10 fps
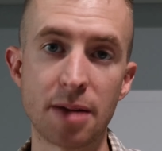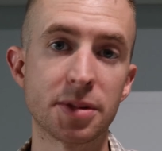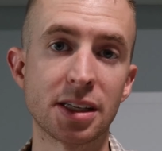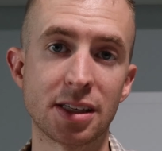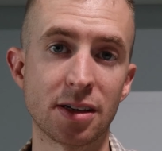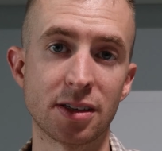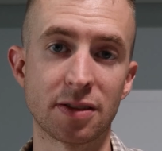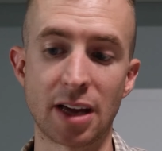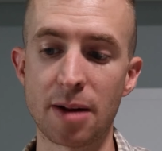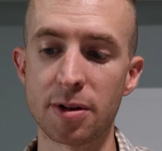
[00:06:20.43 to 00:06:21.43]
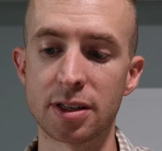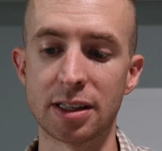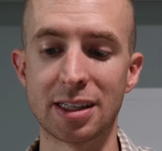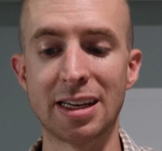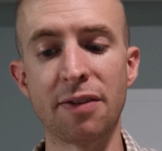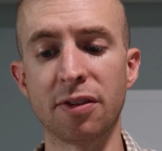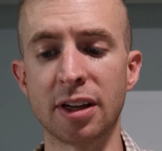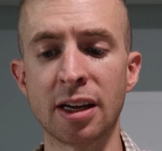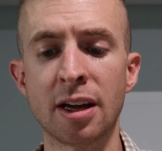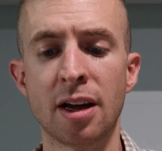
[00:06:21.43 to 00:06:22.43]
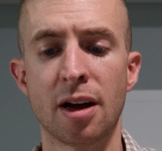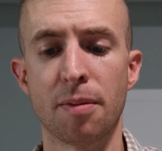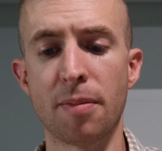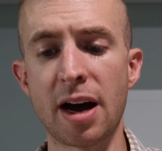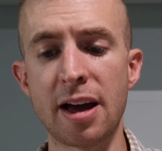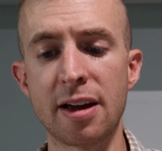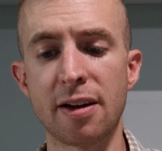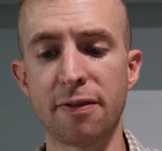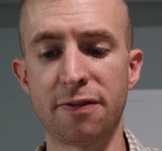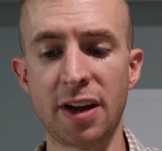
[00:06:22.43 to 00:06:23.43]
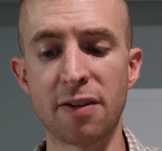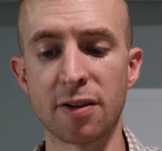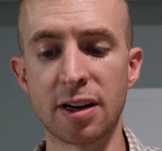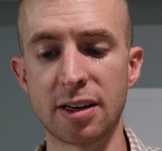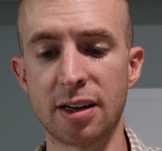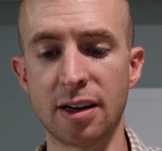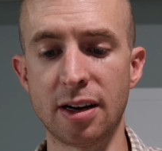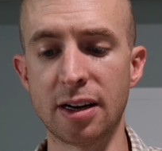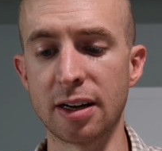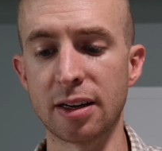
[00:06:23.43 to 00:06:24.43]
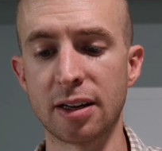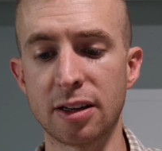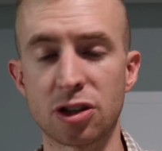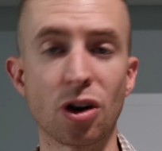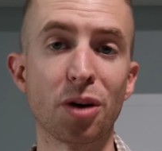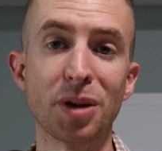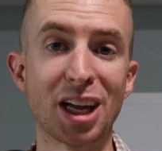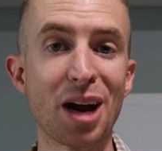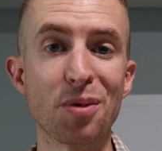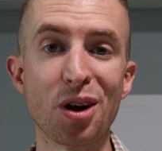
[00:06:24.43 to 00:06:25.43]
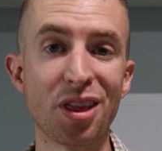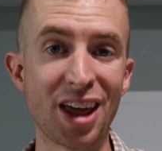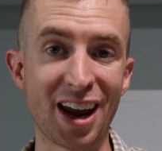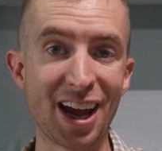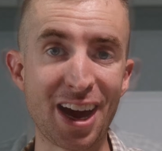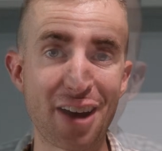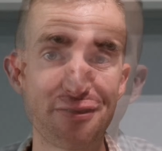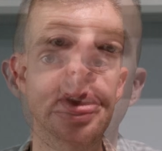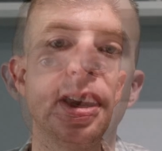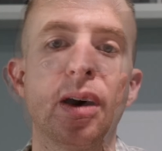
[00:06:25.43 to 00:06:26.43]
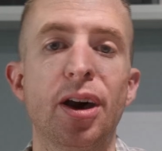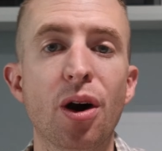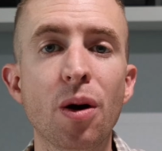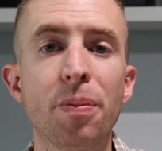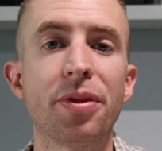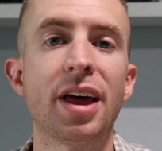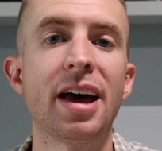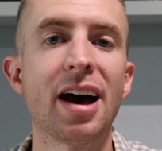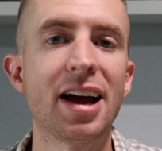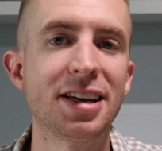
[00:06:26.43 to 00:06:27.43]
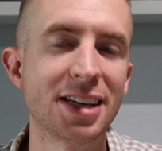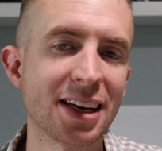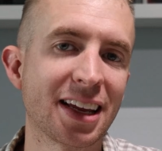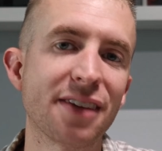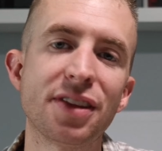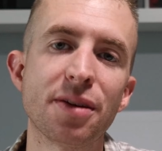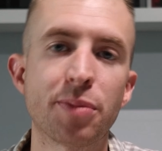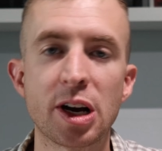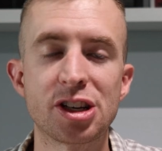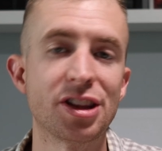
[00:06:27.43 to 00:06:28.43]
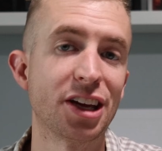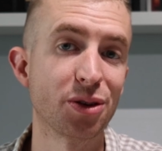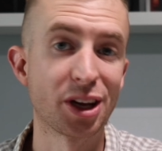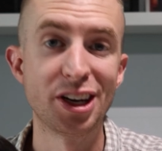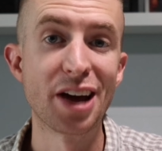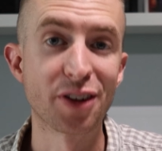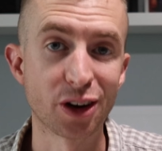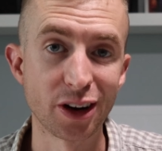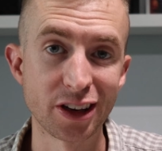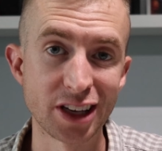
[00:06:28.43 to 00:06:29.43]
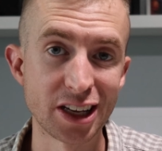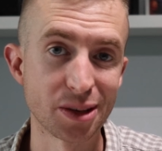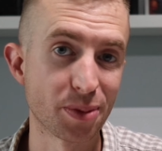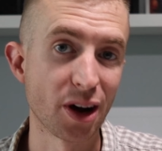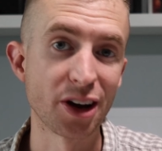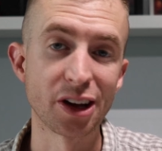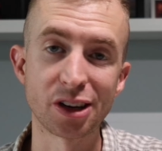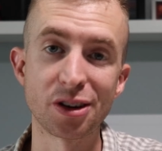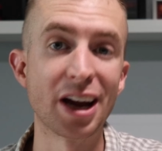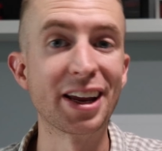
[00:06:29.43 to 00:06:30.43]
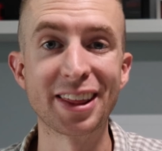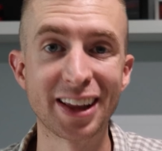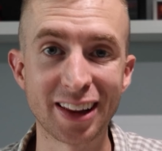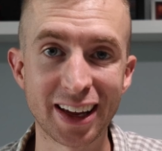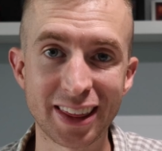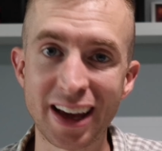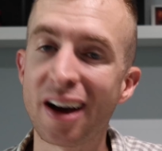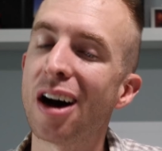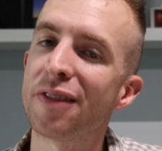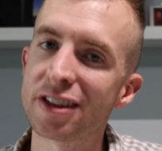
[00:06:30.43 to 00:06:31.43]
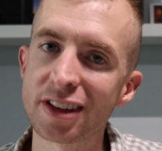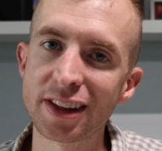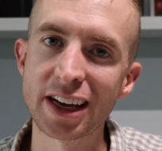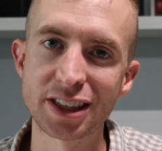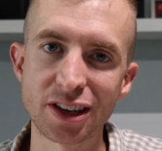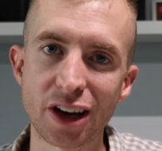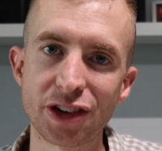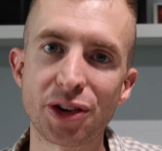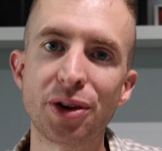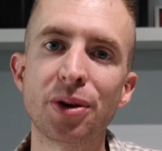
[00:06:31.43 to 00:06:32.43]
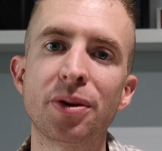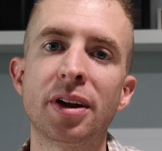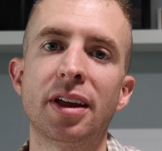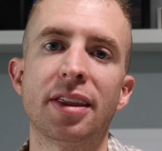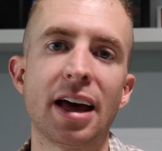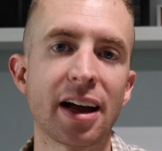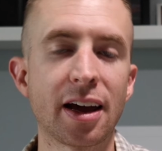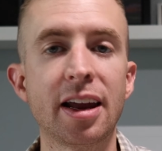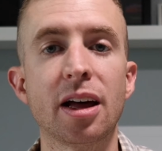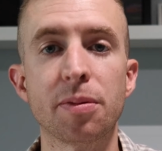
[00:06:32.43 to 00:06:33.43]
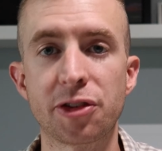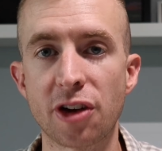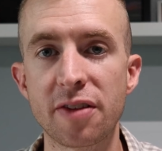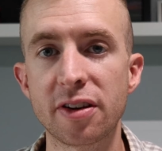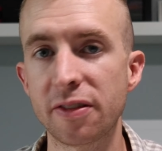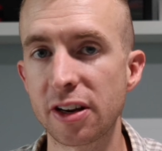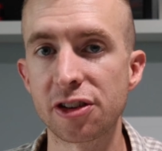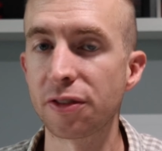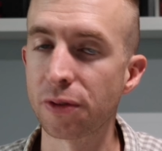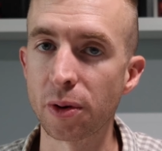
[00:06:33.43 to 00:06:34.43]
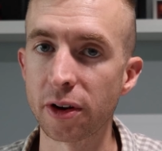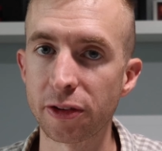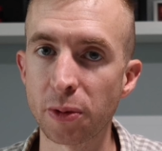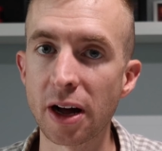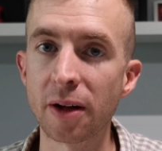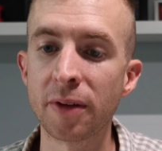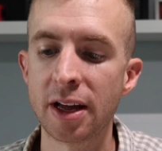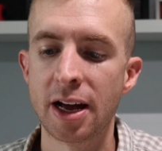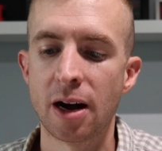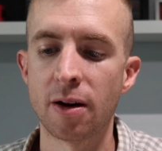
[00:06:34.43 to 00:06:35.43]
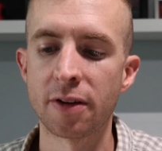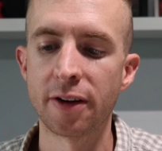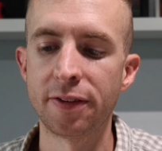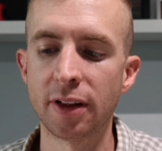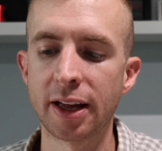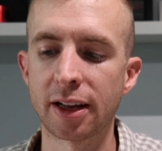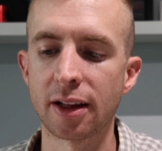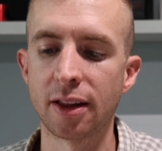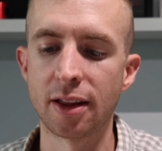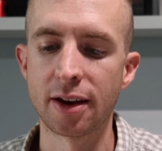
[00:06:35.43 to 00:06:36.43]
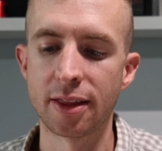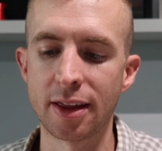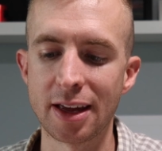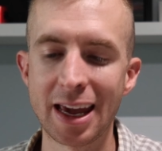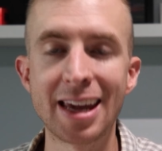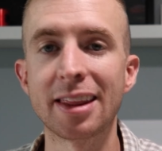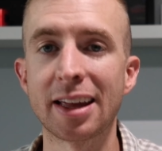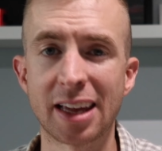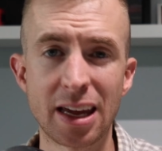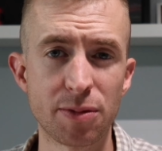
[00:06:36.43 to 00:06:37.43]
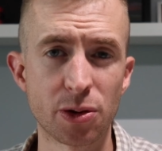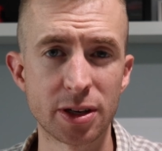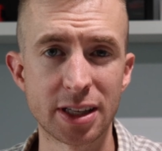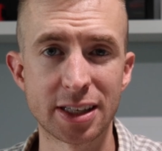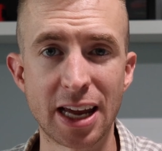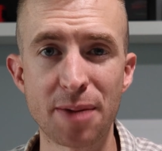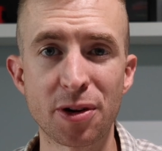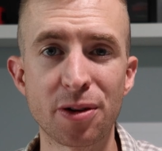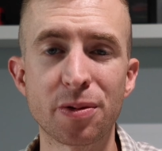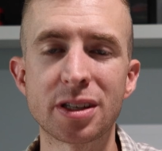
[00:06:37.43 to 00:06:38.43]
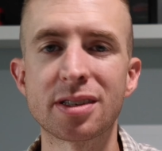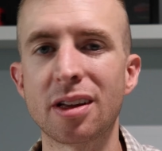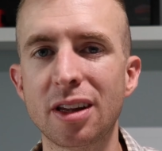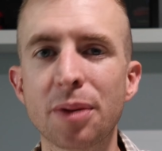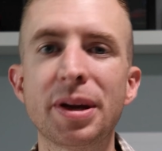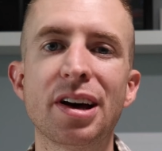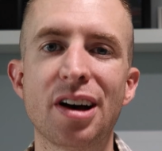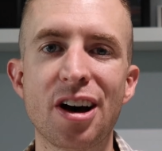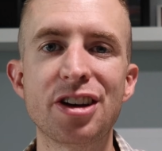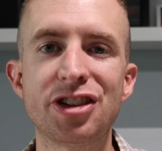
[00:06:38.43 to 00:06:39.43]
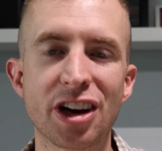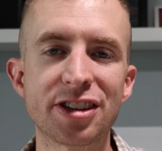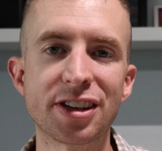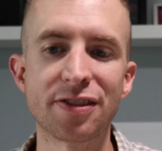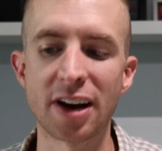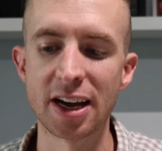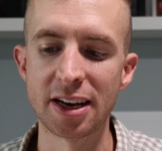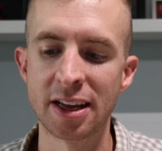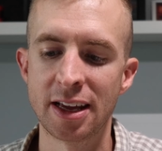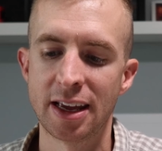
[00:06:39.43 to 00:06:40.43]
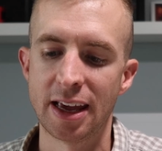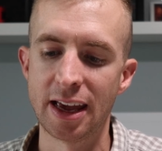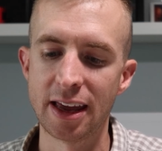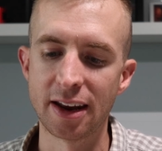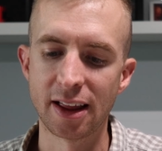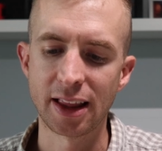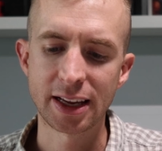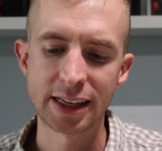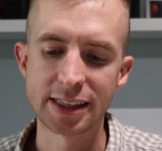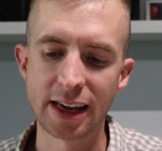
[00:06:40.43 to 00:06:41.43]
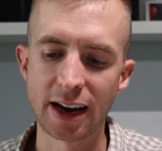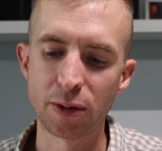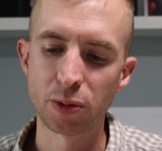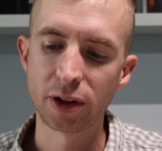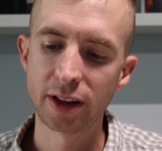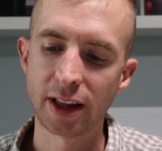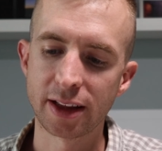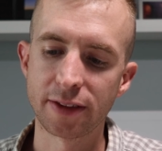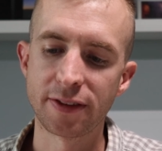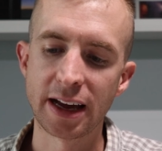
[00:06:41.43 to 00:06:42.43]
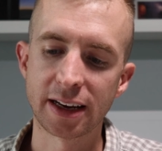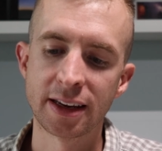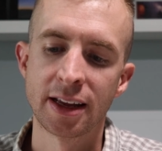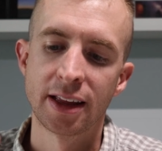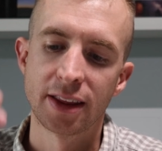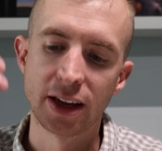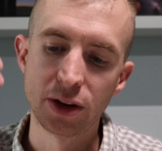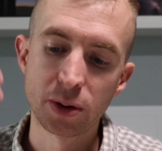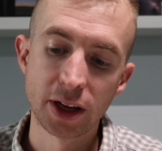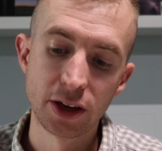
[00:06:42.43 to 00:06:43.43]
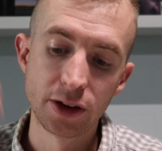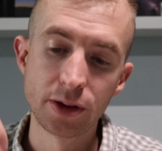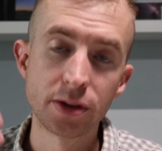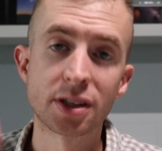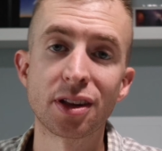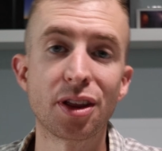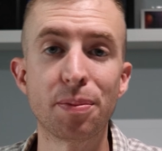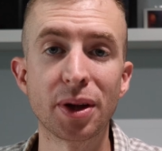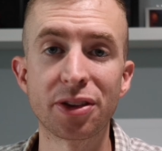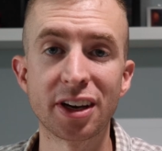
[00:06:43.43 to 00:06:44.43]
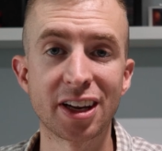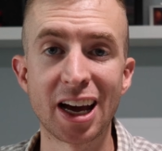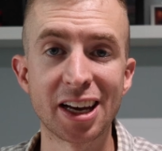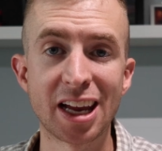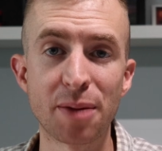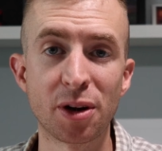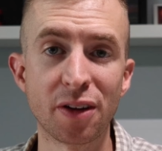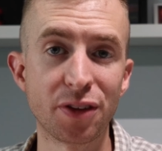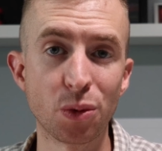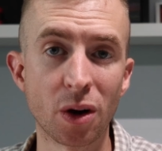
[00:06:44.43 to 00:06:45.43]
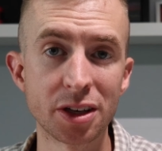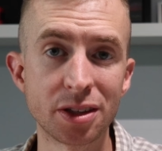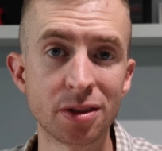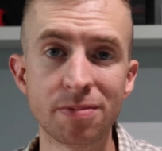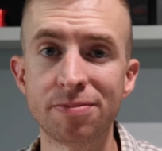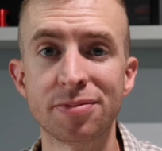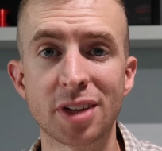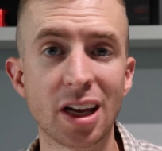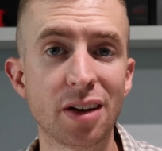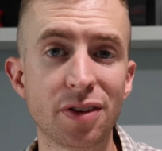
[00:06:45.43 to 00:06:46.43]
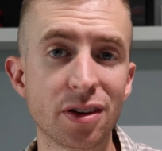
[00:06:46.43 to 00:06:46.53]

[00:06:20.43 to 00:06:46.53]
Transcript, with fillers: MC series of cameras. It's definitely my favorite uh, astronomy camera that I have. Now I hope that I didn't give the impression that you can never criticize a product or anything like that. Obviously that's not true. That kind of helps drive innovation forward as well. However, I feel like a lot of the hate that came towards this camera was a little bit unjustified. And like I said, I really like the fact that you can use the built-in guide camera if you want to. And if